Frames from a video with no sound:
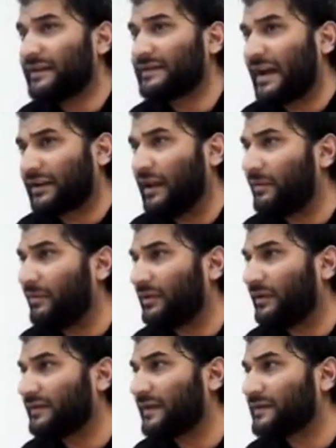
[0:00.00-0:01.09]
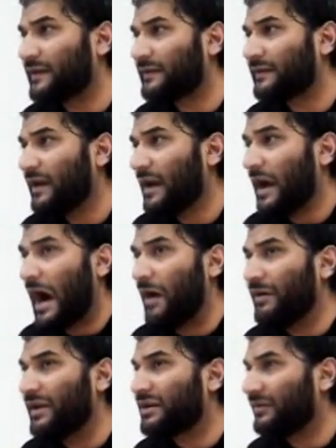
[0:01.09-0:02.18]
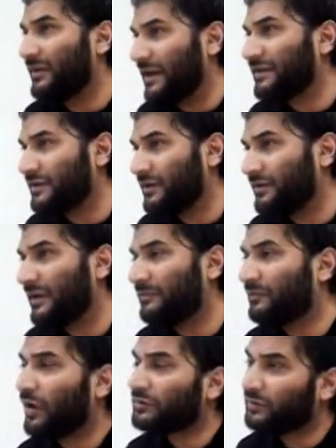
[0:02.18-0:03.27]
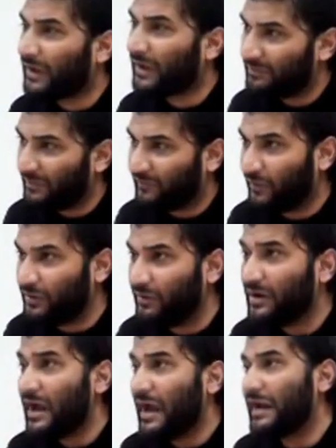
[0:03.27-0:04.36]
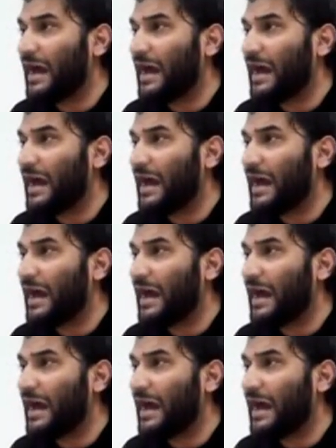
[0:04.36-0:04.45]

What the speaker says: Is that clear, brothers and sisters? How He created you and those who came before you